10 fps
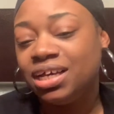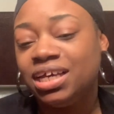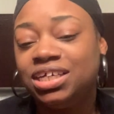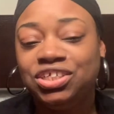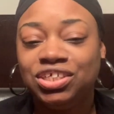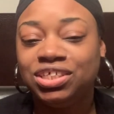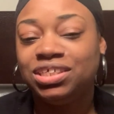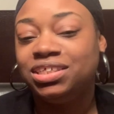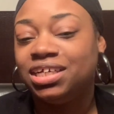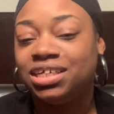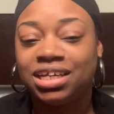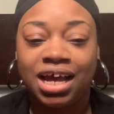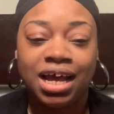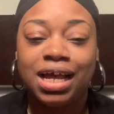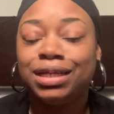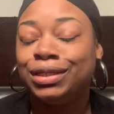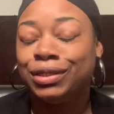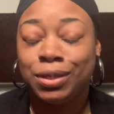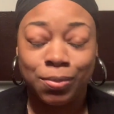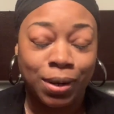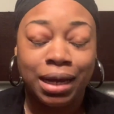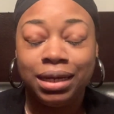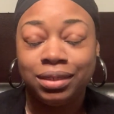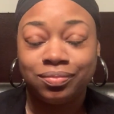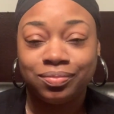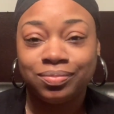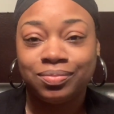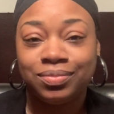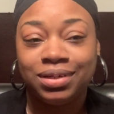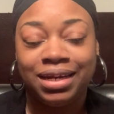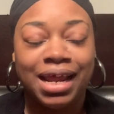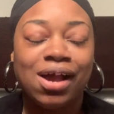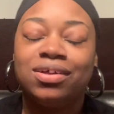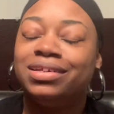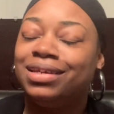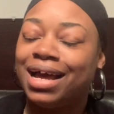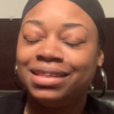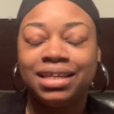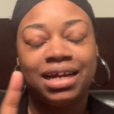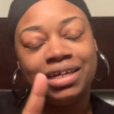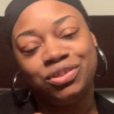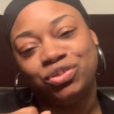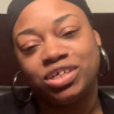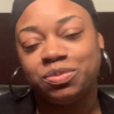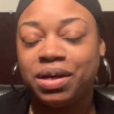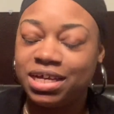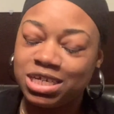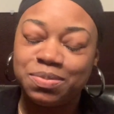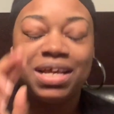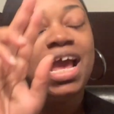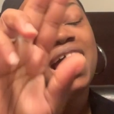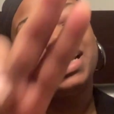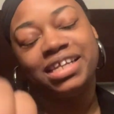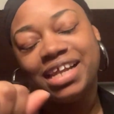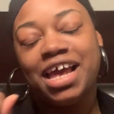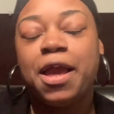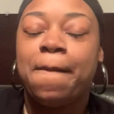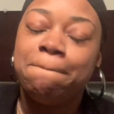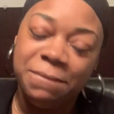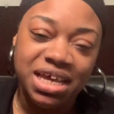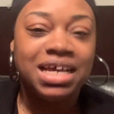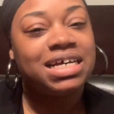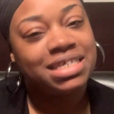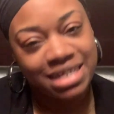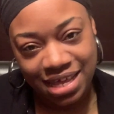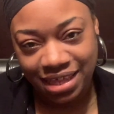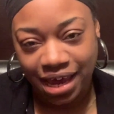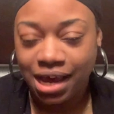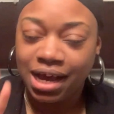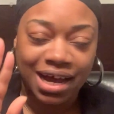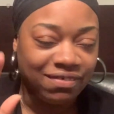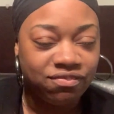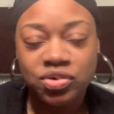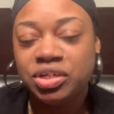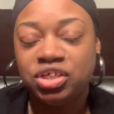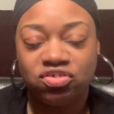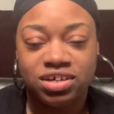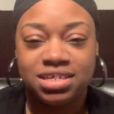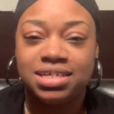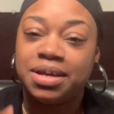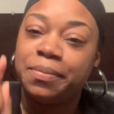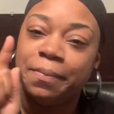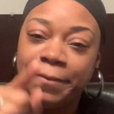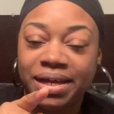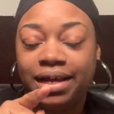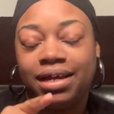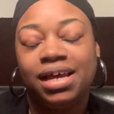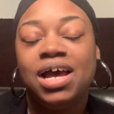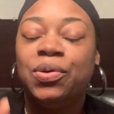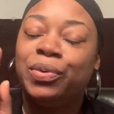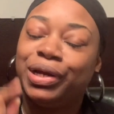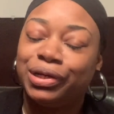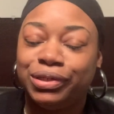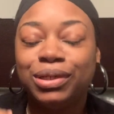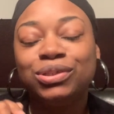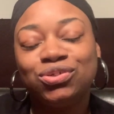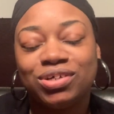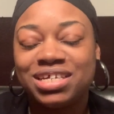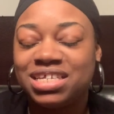it just did not look right. Now, not that I don't trust my husband, let me say that I fully trust him, but what I don't trust